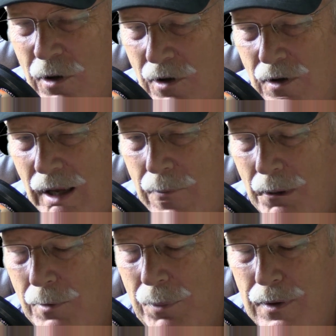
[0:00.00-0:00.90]
and maybe
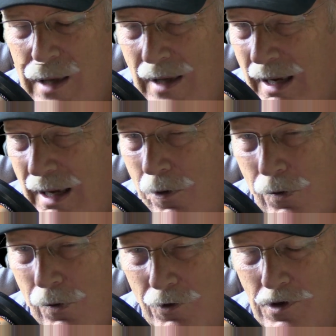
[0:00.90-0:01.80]
potatoes are
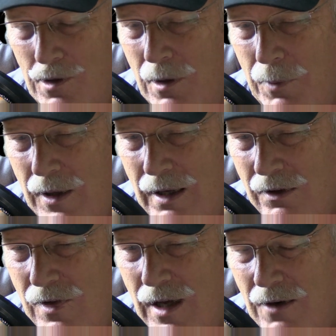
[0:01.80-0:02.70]
going to be easy to
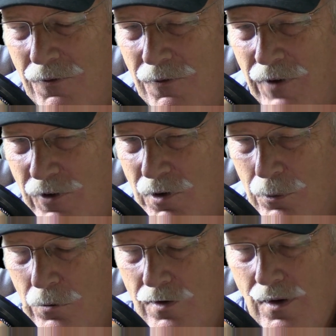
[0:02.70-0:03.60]
get in vegetables
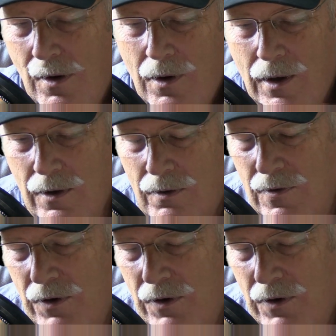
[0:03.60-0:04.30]
and stuff like